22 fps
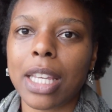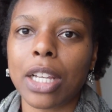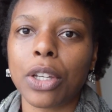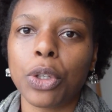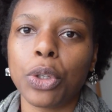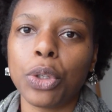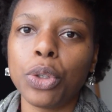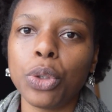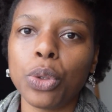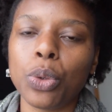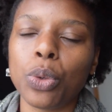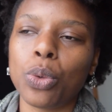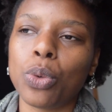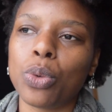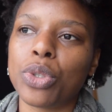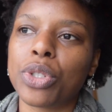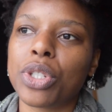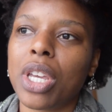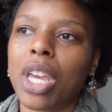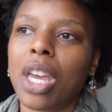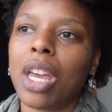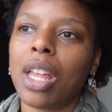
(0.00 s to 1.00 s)
like
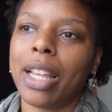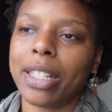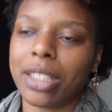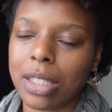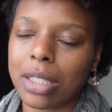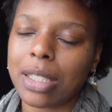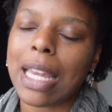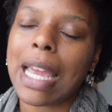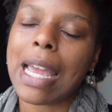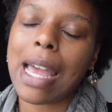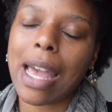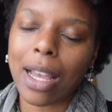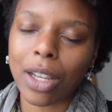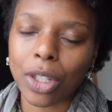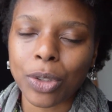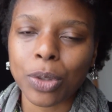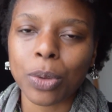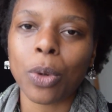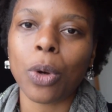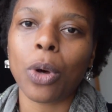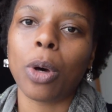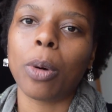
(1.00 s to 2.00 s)
huge, like she's an
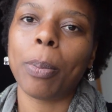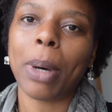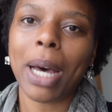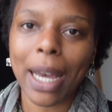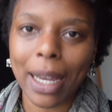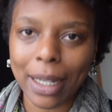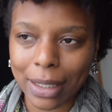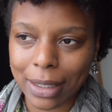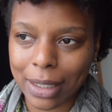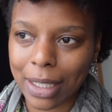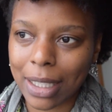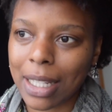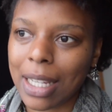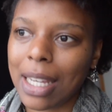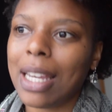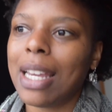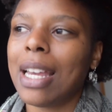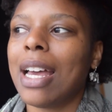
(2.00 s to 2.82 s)
actual pilot.